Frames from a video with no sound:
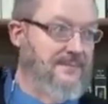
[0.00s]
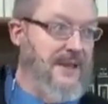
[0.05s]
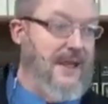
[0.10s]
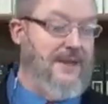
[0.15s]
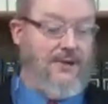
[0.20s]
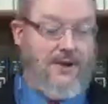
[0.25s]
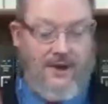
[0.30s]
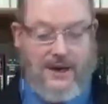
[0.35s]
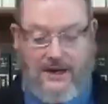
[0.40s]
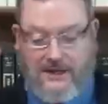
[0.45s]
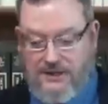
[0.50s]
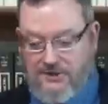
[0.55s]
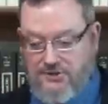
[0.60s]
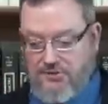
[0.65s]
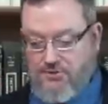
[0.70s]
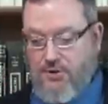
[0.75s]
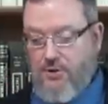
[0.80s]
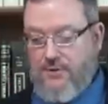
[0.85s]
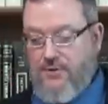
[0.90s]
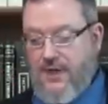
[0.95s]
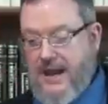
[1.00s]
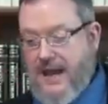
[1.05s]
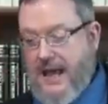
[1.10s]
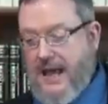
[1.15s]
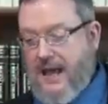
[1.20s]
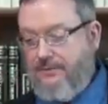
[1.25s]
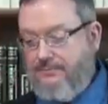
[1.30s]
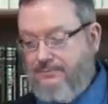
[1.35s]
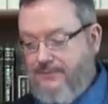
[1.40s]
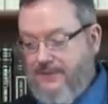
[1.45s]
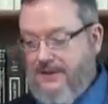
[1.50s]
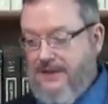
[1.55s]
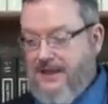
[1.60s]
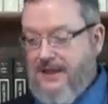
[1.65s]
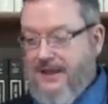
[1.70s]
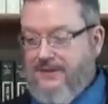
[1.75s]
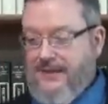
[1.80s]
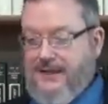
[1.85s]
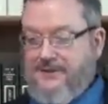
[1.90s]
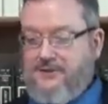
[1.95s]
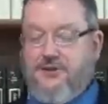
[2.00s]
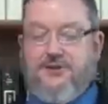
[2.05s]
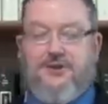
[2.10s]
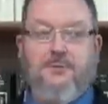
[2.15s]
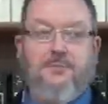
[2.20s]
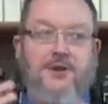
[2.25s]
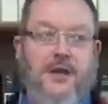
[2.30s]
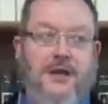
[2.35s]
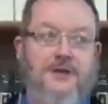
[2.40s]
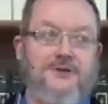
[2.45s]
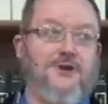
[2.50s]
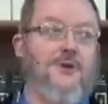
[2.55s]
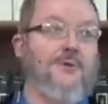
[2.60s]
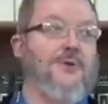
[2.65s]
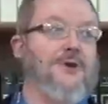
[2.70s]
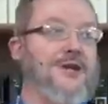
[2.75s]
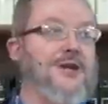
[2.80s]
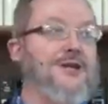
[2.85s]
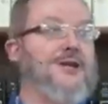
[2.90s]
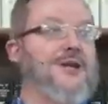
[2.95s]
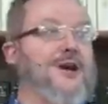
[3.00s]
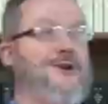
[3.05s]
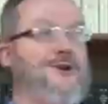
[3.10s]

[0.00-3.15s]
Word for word: I thought I'd just throw that out. These are some things that we need to